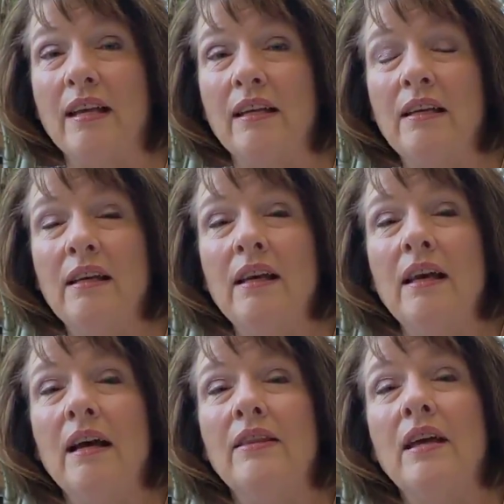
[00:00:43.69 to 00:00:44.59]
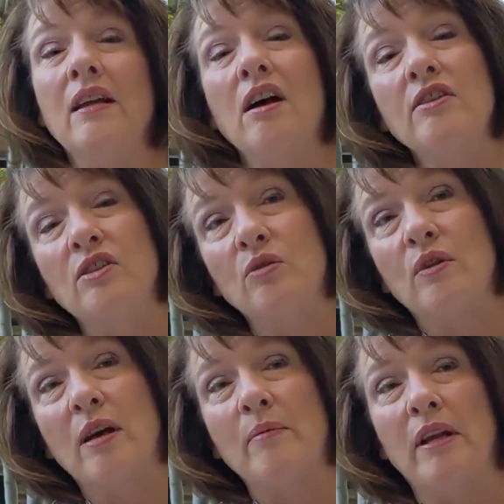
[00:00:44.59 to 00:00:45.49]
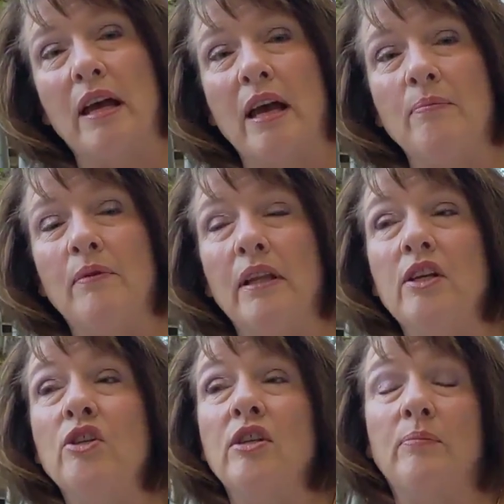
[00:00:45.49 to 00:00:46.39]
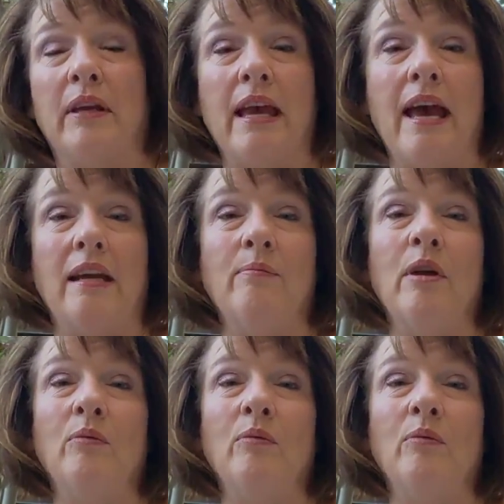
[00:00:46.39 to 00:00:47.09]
And then also coming up, Leadership Academy.